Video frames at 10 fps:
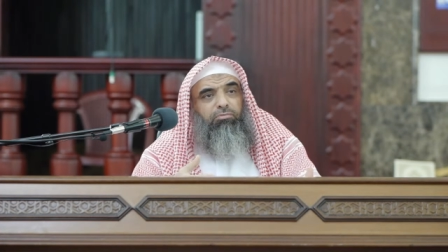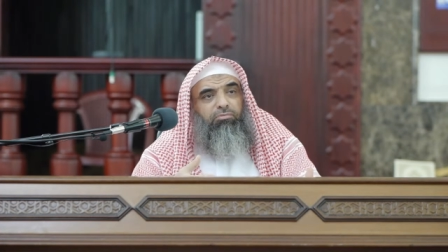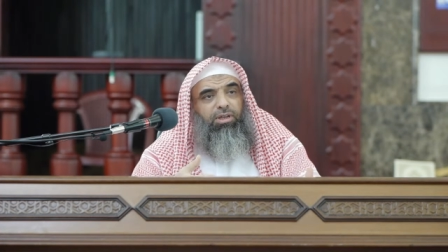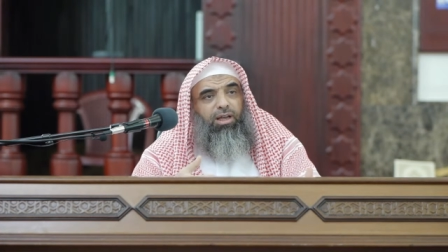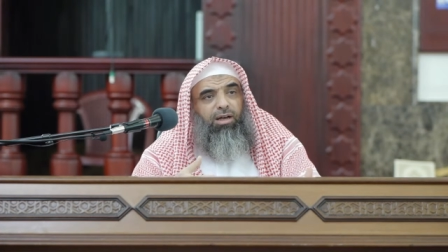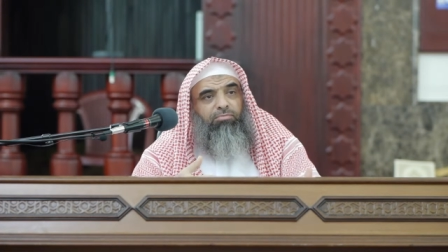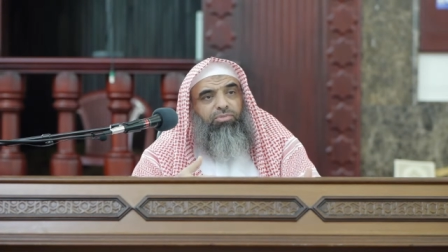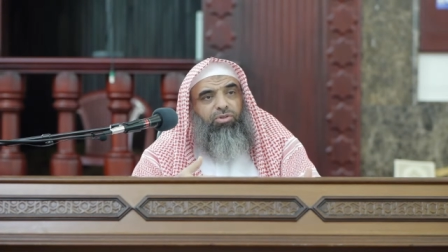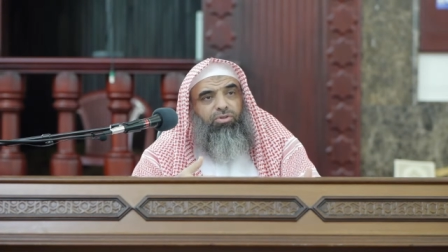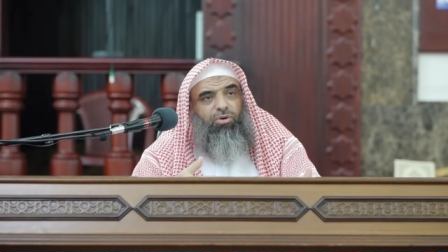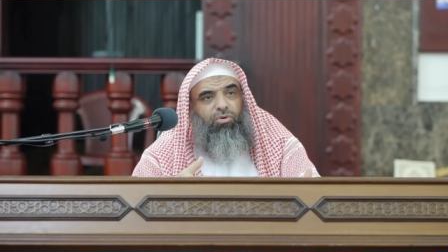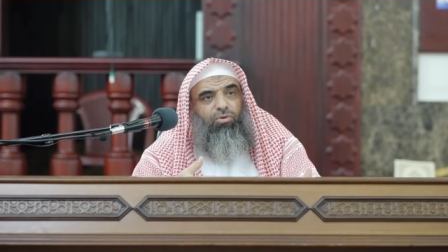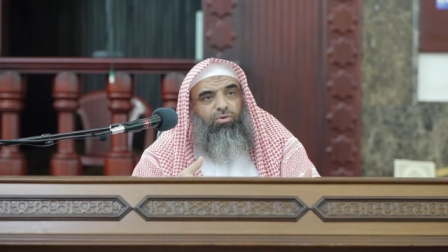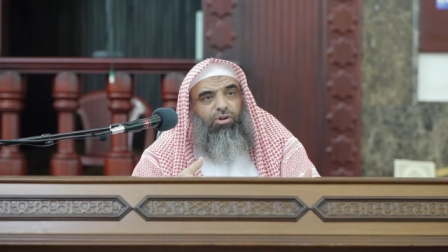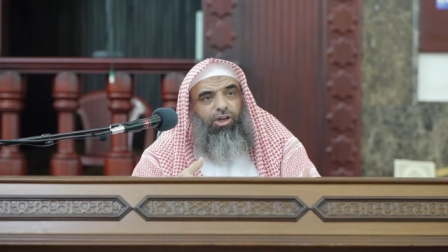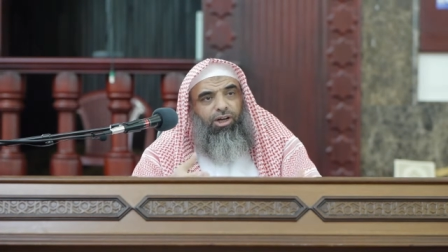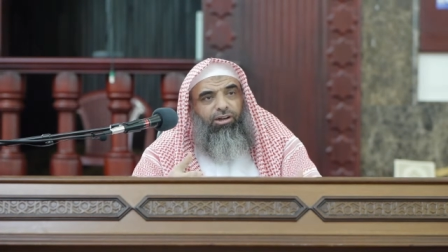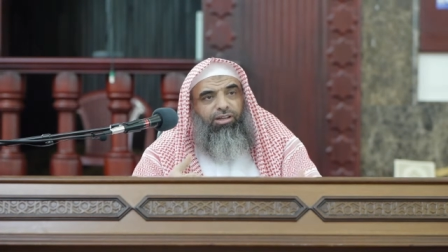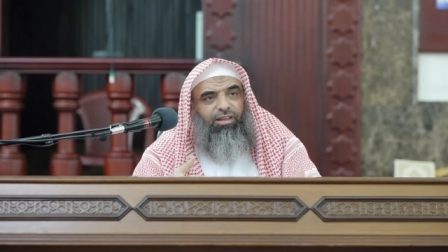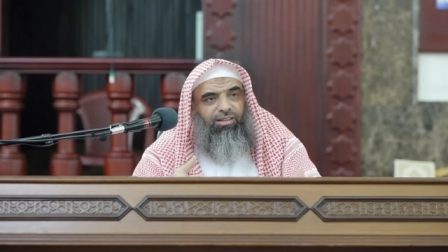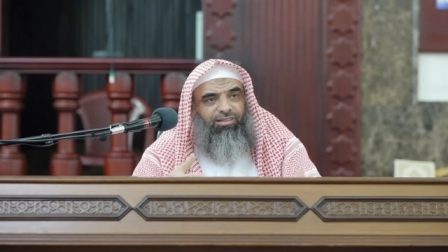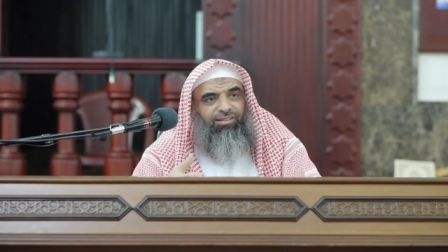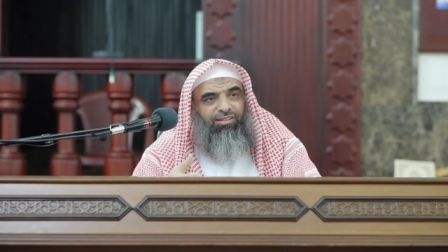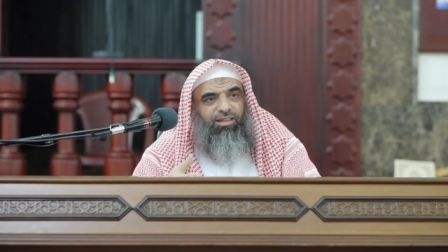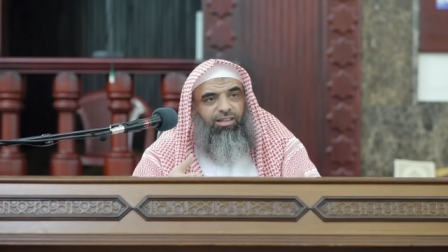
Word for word: become so arrogant